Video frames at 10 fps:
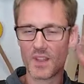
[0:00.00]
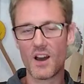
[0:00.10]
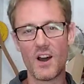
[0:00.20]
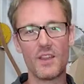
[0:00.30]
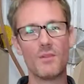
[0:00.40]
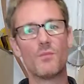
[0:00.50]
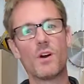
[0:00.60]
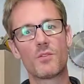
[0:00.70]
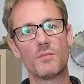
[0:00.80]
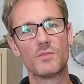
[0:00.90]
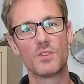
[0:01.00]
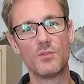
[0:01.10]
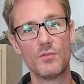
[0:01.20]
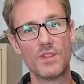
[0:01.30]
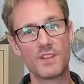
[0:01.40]
Hi, welcome
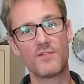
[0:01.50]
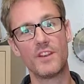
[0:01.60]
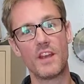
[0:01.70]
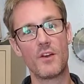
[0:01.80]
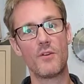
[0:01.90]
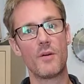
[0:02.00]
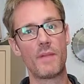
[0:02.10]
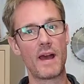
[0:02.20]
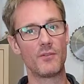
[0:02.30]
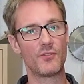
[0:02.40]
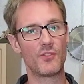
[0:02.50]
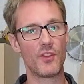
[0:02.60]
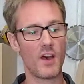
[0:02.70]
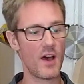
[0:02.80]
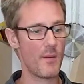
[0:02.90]
to this video about
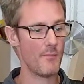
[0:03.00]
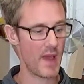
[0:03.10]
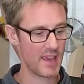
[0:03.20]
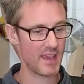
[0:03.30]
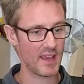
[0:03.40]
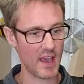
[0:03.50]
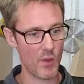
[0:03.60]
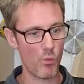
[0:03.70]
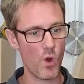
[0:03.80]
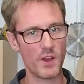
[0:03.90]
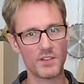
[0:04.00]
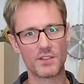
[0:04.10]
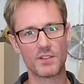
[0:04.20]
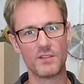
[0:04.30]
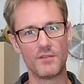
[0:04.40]
making a white
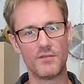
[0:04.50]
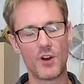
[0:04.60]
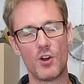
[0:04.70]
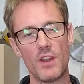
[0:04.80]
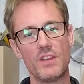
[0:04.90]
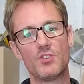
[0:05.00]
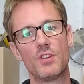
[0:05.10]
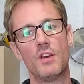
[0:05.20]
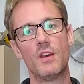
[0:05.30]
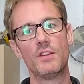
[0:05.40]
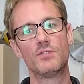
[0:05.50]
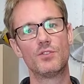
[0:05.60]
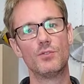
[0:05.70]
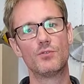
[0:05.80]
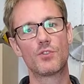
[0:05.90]
varnish
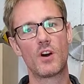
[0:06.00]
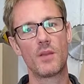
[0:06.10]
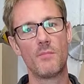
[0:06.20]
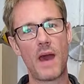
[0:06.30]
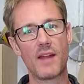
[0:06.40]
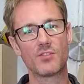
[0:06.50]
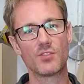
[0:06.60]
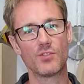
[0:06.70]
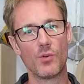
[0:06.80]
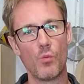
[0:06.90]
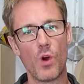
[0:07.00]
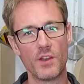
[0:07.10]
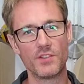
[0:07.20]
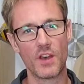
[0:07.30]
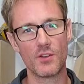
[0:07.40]
to try and match the
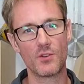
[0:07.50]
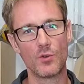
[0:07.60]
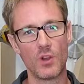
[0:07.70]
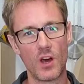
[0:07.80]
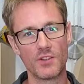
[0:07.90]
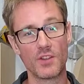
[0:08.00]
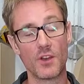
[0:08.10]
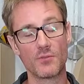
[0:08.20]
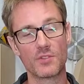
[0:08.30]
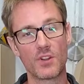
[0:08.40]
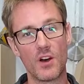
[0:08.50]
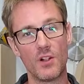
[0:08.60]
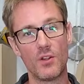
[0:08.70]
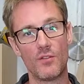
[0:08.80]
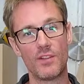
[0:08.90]
white oak or light oak
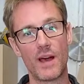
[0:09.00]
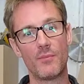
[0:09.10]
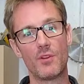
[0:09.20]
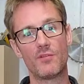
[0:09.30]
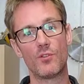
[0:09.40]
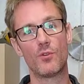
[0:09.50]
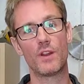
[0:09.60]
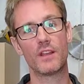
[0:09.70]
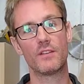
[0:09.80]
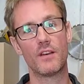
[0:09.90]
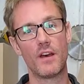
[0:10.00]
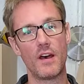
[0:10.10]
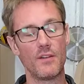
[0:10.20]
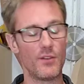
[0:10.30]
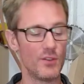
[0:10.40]
style of laminate flooring
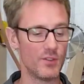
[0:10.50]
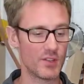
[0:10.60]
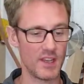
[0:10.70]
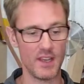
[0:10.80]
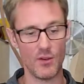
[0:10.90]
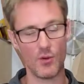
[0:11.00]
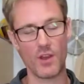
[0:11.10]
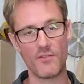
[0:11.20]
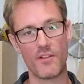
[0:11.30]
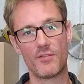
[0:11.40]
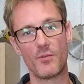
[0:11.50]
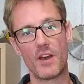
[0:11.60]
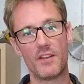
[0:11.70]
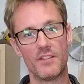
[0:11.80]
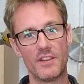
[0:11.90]
that you see all over
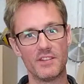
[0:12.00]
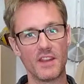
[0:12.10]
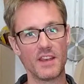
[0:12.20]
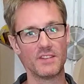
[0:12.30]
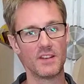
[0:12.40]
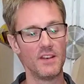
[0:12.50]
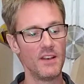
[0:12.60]
everywhere these days.